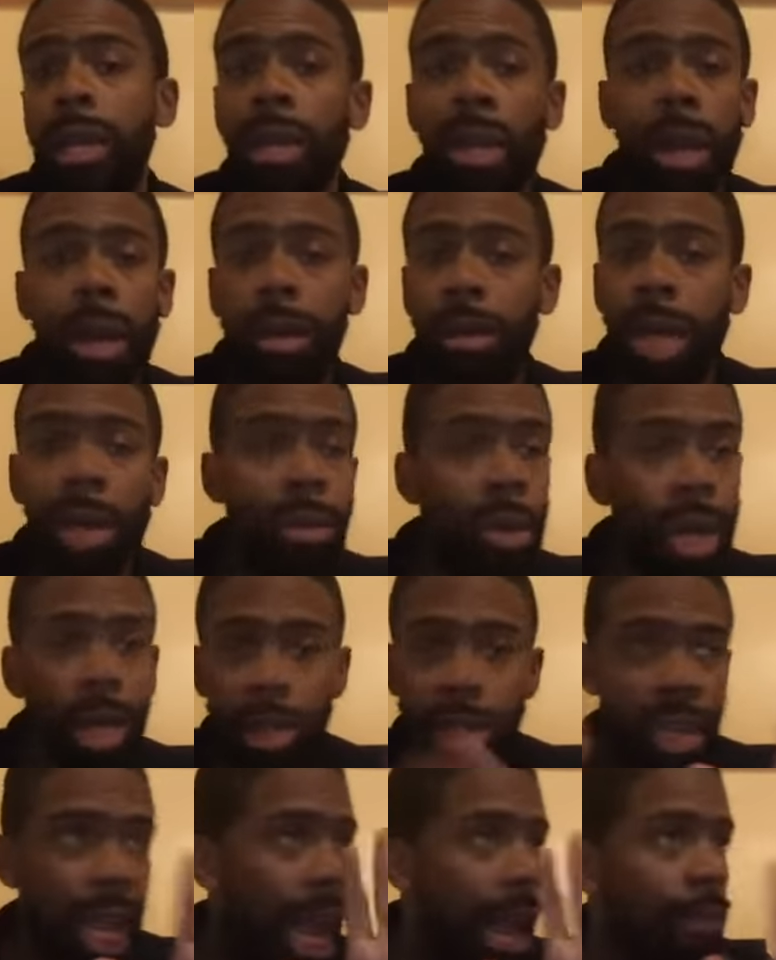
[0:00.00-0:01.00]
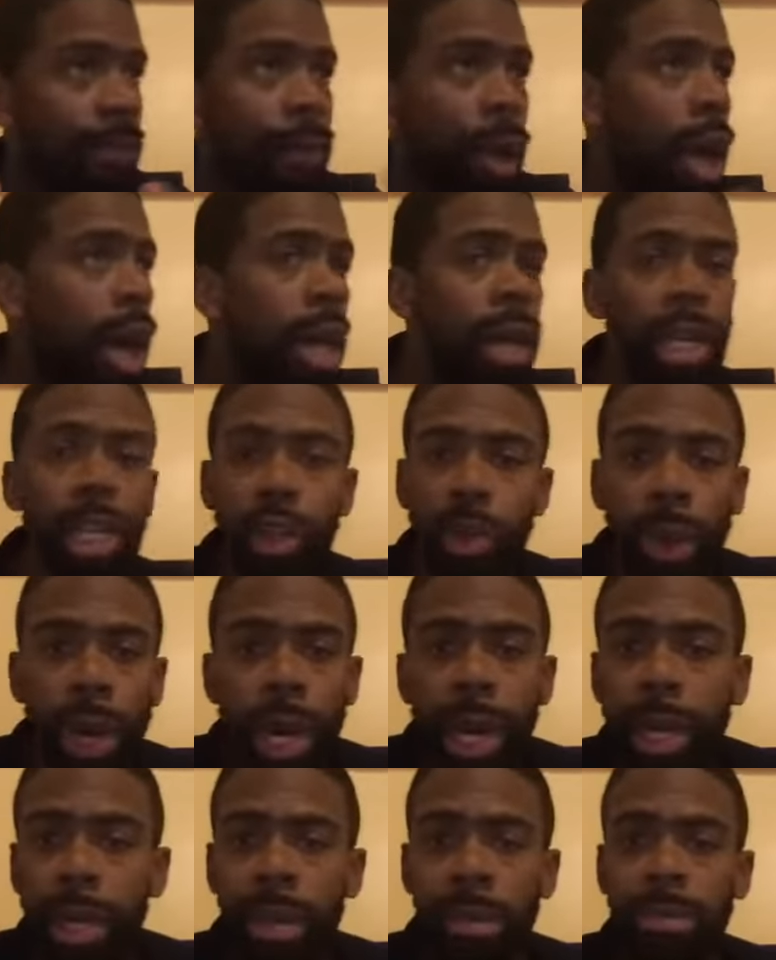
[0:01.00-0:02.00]
You know, they want to just have fun and
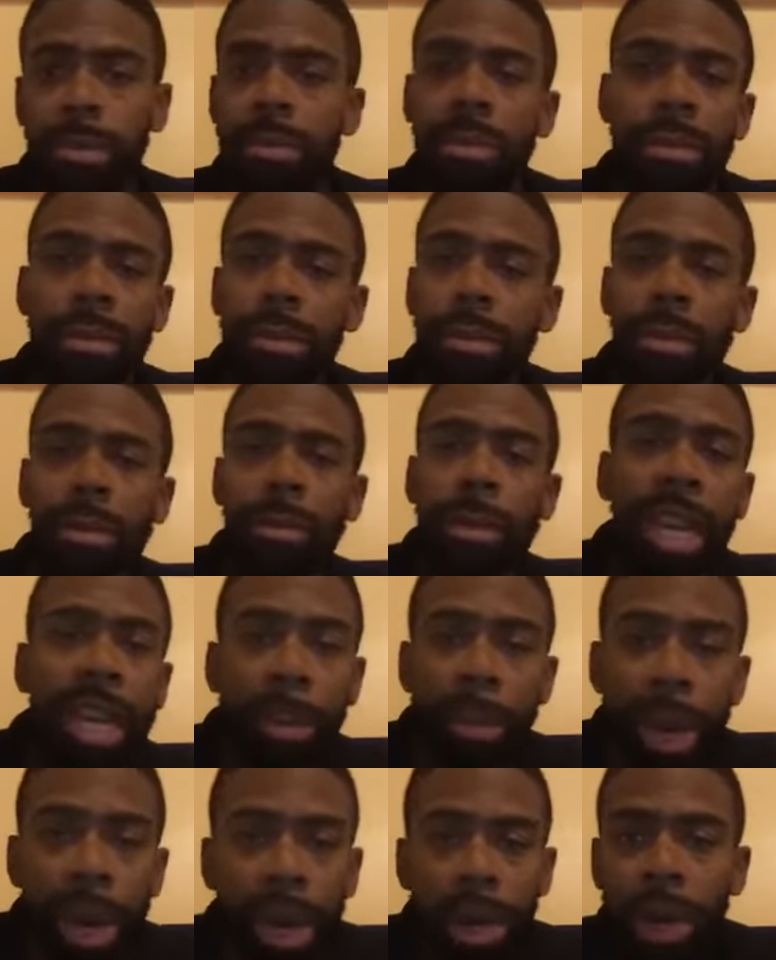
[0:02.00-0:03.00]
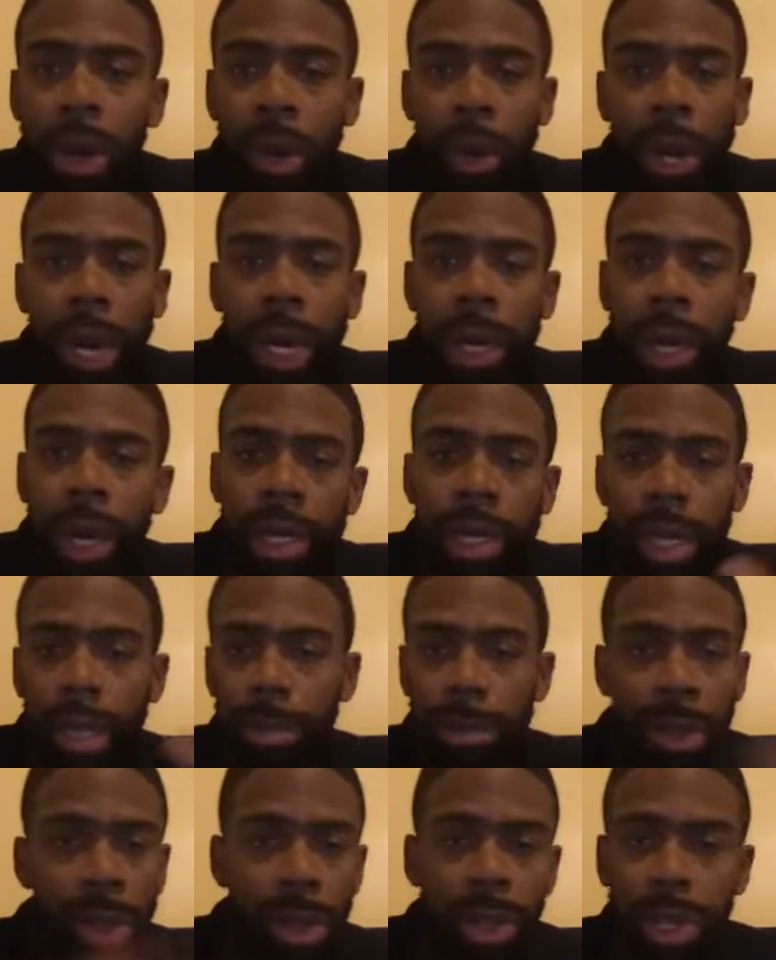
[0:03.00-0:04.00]
drink and make America great and all this other
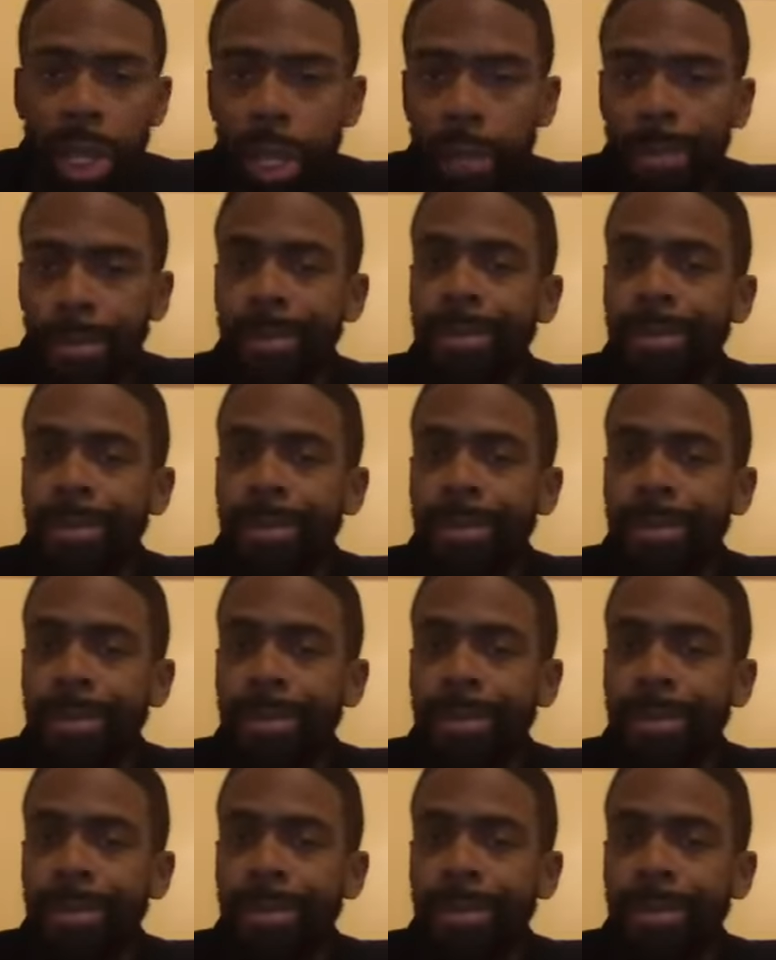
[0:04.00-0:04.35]
bullshit.